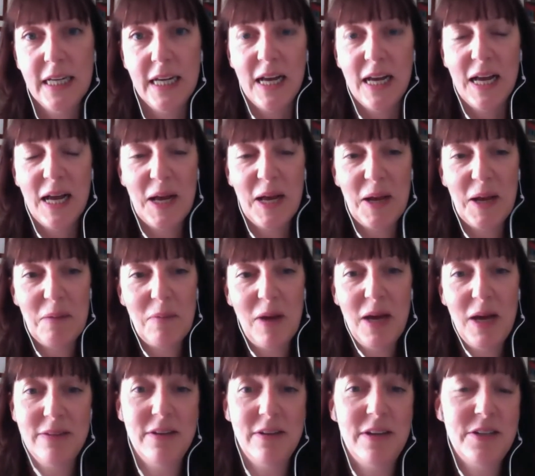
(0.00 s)

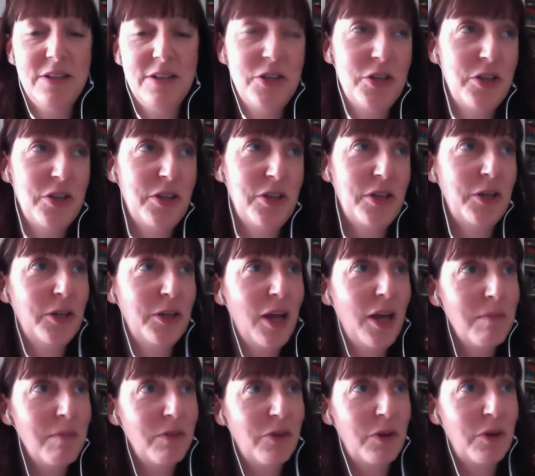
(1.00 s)
I don't think you'd like me
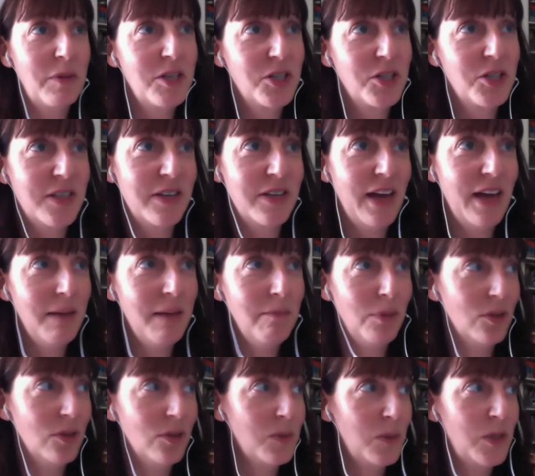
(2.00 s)
very much because I have ad
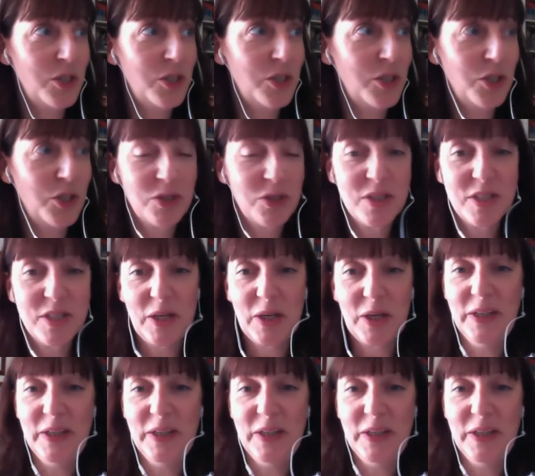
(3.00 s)
block switched on, so